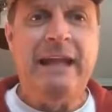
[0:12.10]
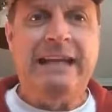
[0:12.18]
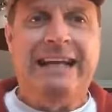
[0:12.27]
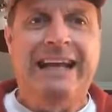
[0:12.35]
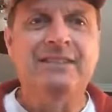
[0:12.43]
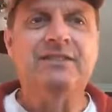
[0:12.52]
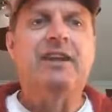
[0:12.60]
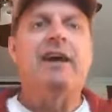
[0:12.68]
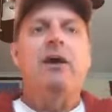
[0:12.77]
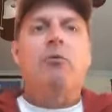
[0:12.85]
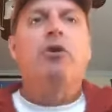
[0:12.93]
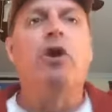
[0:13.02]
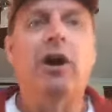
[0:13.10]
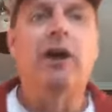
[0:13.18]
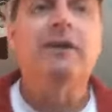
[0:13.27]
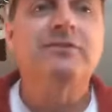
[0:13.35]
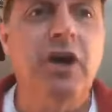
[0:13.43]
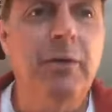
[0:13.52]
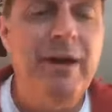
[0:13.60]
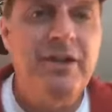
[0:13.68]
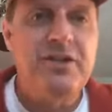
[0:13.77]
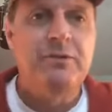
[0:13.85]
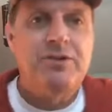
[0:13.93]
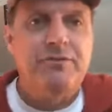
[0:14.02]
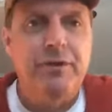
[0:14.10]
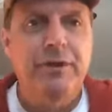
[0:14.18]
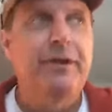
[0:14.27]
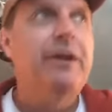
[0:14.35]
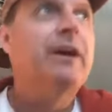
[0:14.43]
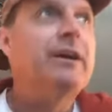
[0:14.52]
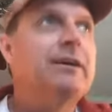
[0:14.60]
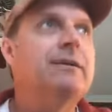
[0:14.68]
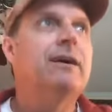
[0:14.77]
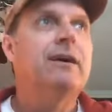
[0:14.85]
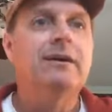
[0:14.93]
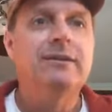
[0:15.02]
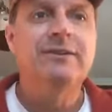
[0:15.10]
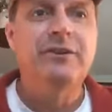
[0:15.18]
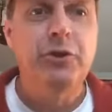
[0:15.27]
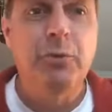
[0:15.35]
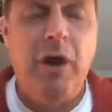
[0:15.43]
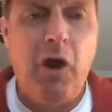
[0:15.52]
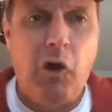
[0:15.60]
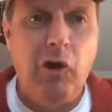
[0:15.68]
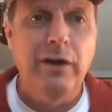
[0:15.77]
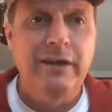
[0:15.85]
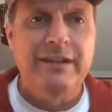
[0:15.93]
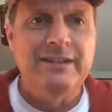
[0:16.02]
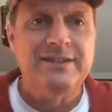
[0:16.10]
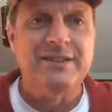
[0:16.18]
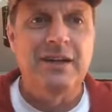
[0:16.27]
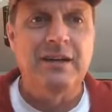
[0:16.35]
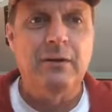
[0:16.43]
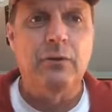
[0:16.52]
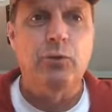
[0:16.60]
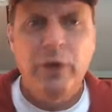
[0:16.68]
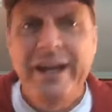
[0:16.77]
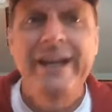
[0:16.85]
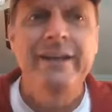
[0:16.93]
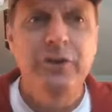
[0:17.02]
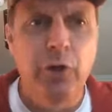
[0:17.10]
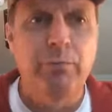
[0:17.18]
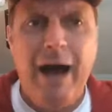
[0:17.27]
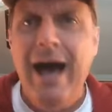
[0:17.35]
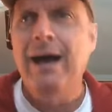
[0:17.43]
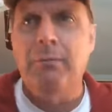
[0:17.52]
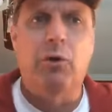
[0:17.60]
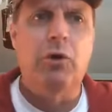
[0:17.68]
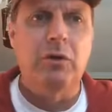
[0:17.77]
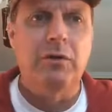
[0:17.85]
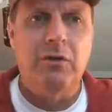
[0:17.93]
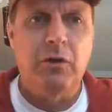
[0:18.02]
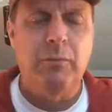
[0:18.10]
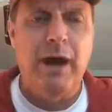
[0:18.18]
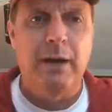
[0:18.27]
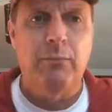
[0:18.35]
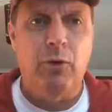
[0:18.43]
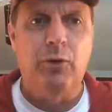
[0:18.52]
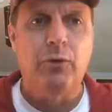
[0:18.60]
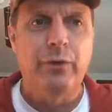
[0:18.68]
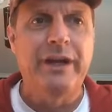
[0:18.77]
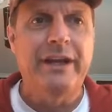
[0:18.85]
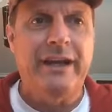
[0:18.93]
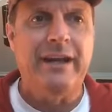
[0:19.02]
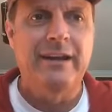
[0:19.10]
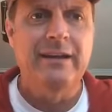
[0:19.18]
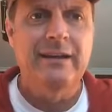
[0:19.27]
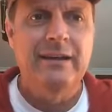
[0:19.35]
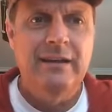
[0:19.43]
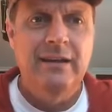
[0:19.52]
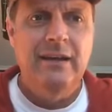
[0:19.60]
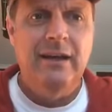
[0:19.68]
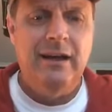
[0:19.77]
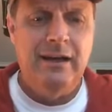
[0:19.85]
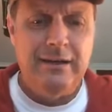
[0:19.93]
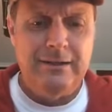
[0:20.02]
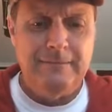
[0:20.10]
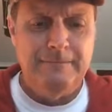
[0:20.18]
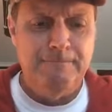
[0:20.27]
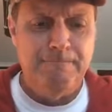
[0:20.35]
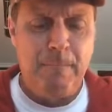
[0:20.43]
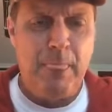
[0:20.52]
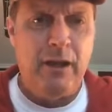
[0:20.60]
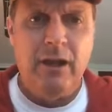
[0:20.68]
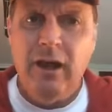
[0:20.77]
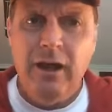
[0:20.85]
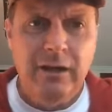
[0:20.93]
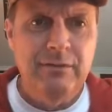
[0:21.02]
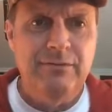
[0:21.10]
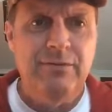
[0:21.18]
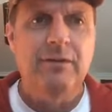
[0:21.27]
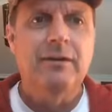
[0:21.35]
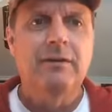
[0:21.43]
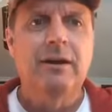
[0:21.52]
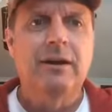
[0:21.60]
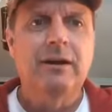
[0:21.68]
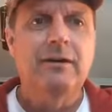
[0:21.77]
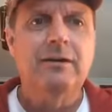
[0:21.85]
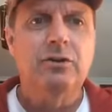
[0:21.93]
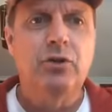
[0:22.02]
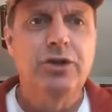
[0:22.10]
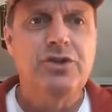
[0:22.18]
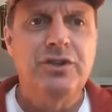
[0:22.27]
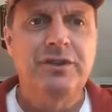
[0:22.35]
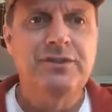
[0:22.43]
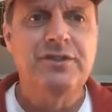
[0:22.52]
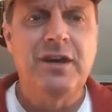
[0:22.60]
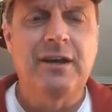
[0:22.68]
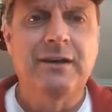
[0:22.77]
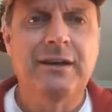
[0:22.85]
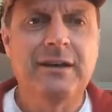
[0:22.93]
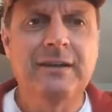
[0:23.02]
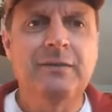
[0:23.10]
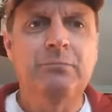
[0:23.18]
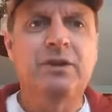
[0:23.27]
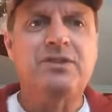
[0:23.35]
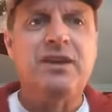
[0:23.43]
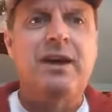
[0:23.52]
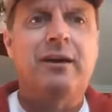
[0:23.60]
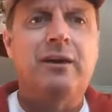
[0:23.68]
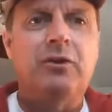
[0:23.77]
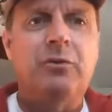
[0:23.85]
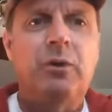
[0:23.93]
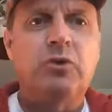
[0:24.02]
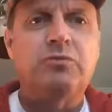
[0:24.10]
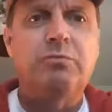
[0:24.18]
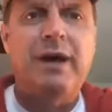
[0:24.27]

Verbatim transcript: And today I want to uh, talk about a subject very dear to my heart. It's reading your Bible or Bible reading. Um, a lot of Christians miss out on the most